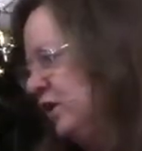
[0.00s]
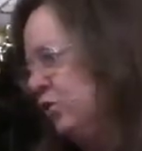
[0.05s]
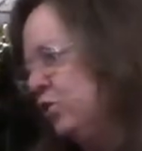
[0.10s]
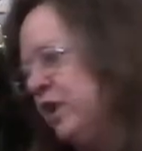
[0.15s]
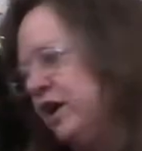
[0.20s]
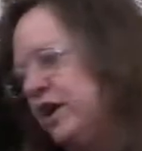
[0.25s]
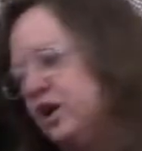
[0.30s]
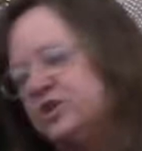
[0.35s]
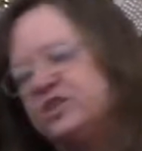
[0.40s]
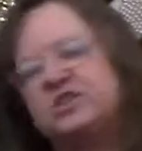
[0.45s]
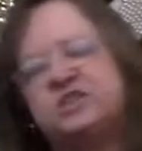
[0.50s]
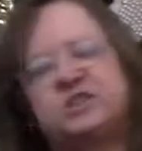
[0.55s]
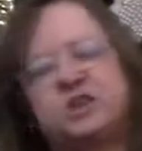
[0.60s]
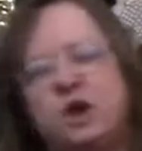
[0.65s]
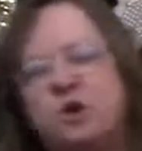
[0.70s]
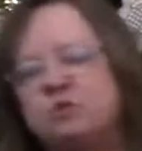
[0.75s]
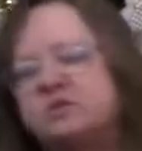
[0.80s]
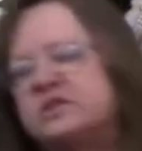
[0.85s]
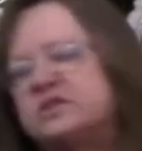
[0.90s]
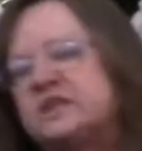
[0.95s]
We are
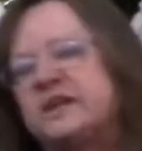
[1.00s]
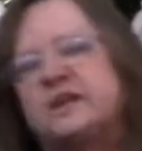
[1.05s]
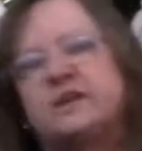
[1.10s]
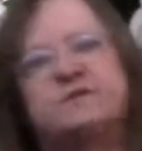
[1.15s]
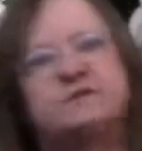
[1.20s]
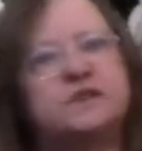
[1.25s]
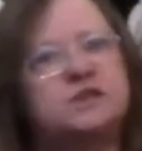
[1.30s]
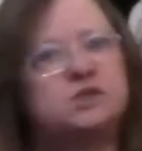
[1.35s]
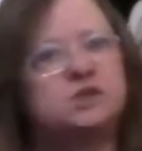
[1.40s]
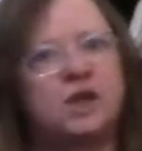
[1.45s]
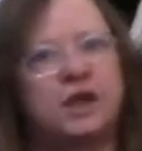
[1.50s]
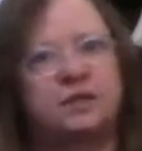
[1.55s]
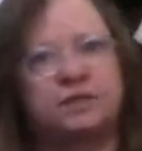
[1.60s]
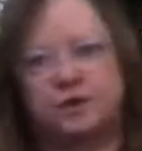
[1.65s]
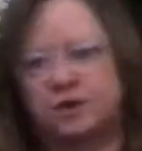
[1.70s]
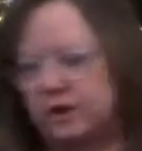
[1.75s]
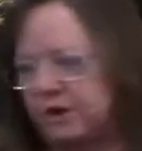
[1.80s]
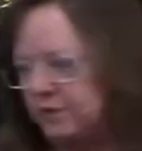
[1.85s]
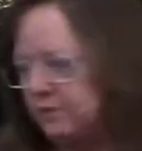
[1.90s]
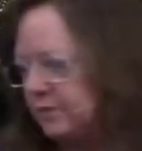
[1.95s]
so sick of each
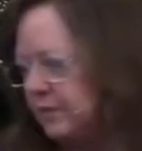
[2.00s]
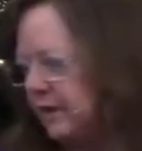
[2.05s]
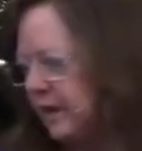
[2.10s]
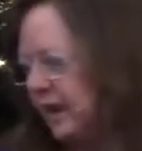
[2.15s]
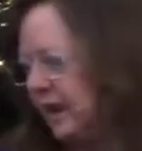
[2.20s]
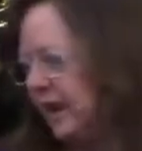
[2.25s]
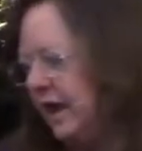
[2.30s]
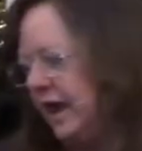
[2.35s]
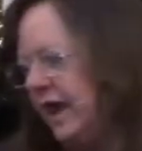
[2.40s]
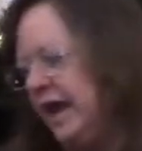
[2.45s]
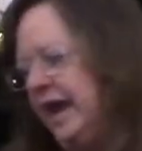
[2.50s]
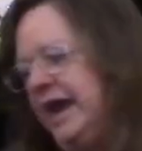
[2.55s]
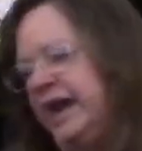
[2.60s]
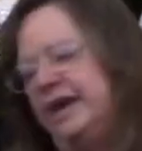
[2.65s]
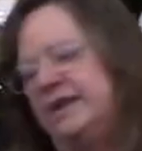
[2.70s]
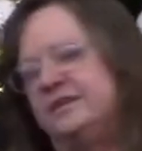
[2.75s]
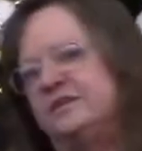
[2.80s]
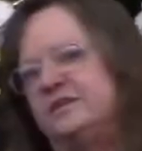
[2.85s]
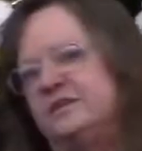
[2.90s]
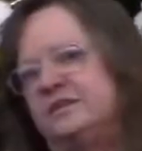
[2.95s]
other,
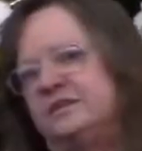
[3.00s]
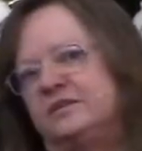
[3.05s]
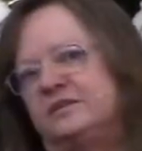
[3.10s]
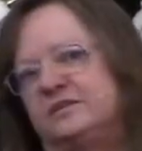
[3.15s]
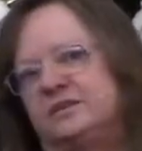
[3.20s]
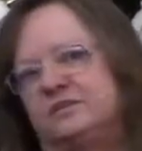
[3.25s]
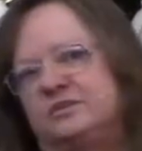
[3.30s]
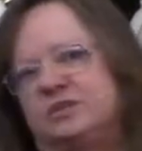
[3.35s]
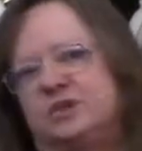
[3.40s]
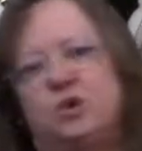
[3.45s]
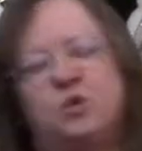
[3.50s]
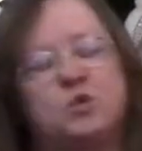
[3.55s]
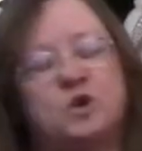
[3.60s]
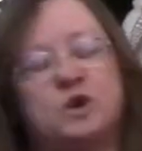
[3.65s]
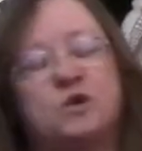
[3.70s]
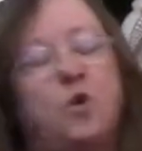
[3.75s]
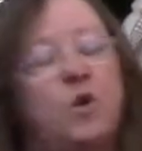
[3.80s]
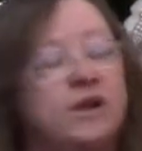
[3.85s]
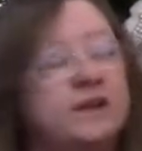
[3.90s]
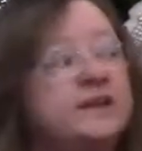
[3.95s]
and so we're
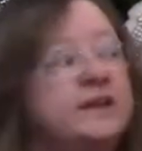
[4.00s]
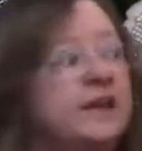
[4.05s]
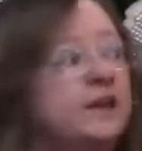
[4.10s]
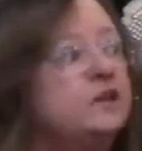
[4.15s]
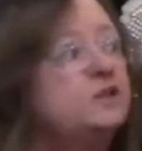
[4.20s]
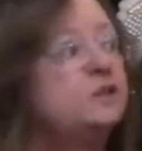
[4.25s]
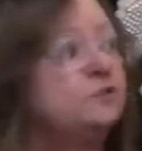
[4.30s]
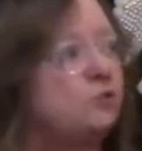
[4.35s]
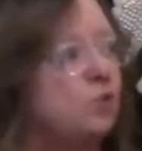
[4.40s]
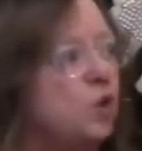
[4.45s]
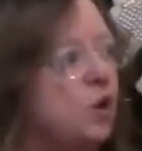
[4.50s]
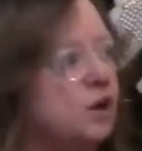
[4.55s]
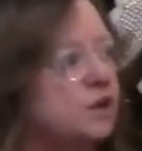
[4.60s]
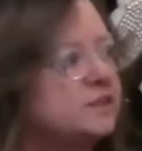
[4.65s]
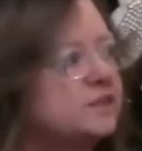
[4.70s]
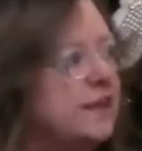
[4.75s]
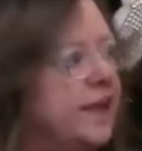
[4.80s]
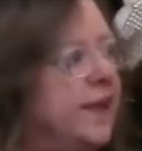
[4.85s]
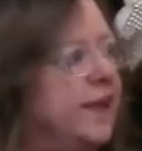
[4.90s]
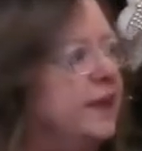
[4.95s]
going to get a
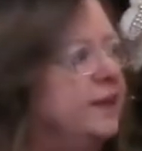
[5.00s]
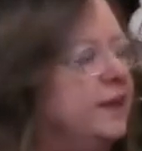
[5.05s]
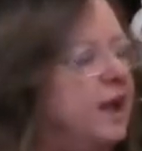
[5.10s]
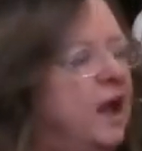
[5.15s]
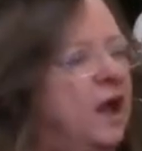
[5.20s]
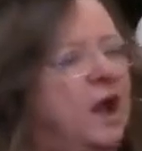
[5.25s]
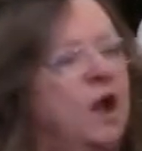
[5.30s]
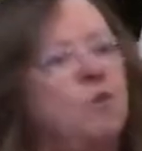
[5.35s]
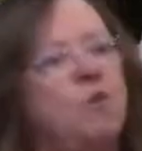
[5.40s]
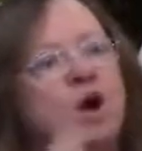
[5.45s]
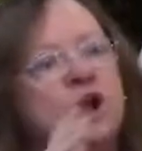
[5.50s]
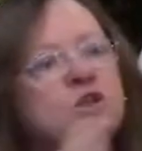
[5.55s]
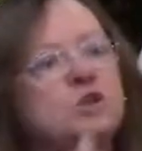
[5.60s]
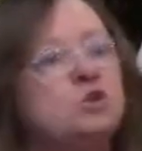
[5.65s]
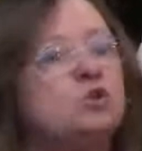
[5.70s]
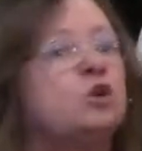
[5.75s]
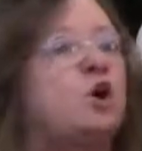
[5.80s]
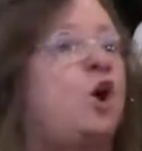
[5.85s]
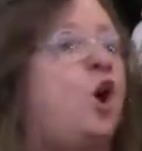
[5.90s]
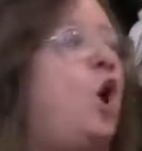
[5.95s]
divorce. And I want
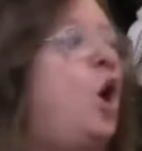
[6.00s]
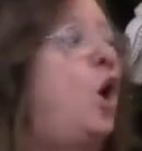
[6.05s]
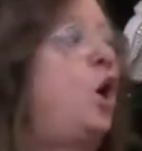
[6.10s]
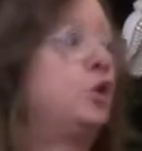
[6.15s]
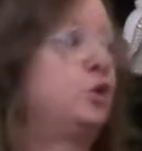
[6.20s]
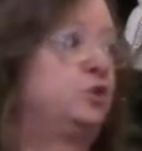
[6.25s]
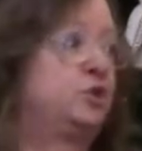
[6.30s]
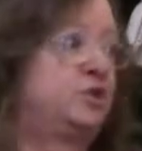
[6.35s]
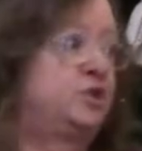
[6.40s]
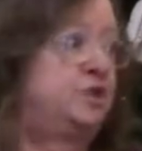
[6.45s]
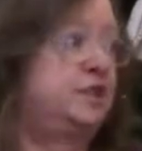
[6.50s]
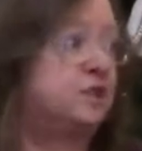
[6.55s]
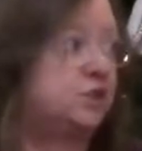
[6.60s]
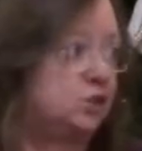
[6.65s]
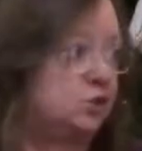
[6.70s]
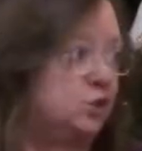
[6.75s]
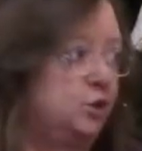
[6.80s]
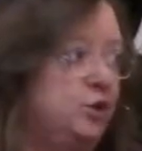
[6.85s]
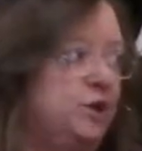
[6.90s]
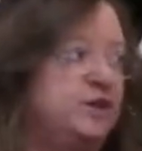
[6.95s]
you to call your
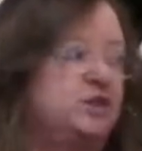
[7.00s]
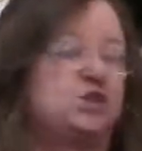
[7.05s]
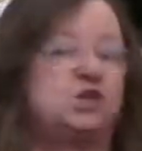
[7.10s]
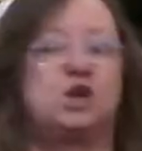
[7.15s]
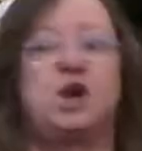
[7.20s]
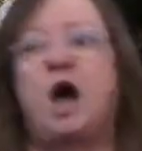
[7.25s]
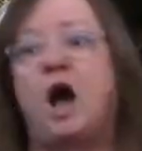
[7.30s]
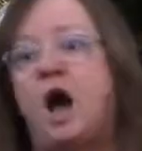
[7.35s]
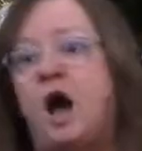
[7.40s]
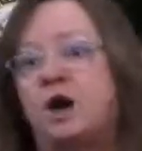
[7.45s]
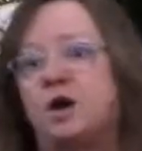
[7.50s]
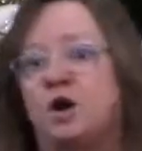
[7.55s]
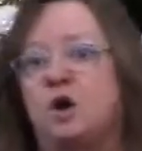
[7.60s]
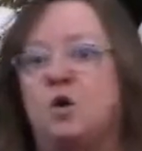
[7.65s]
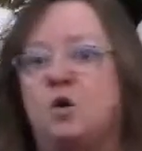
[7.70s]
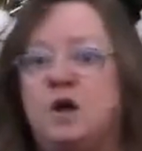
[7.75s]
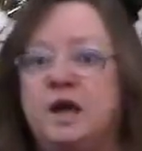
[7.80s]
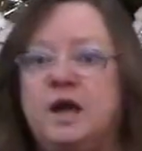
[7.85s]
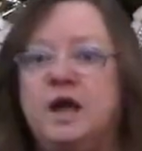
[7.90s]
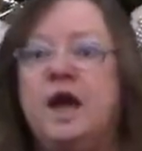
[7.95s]
sister in
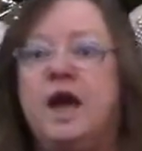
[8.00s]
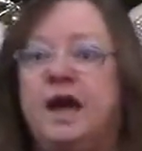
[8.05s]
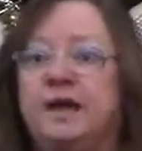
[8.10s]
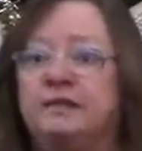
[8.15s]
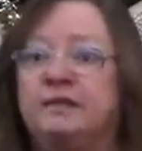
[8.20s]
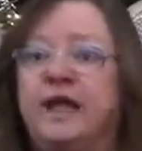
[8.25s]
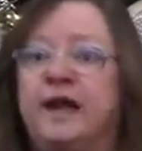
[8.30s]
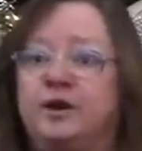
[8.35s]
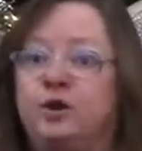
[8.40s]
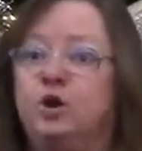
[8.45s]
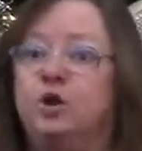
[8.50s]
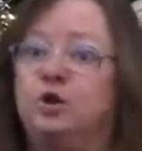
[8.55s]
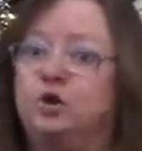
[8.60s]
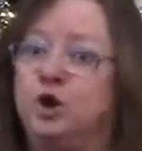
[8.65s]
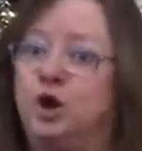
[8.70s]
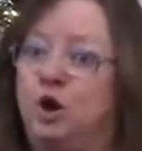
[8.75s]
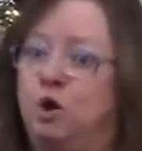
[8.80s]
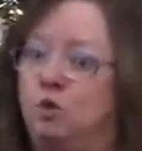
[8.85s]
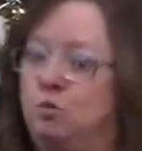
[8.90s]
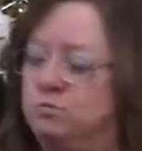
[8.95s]
Chicago and let her
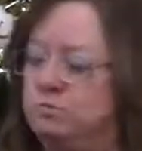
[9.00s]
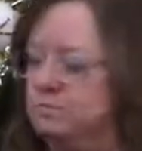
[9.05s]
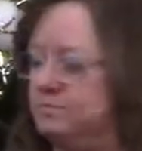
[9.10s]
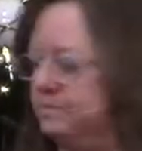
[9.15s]
know.